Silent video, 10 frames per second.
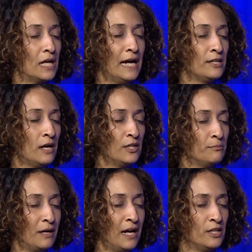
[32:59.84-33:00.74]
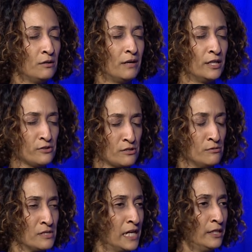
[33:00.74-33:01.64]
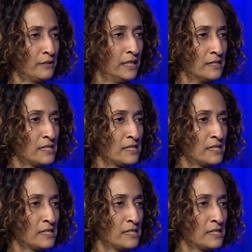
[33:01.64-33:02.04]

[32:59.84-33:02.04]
I know schools, I know kids.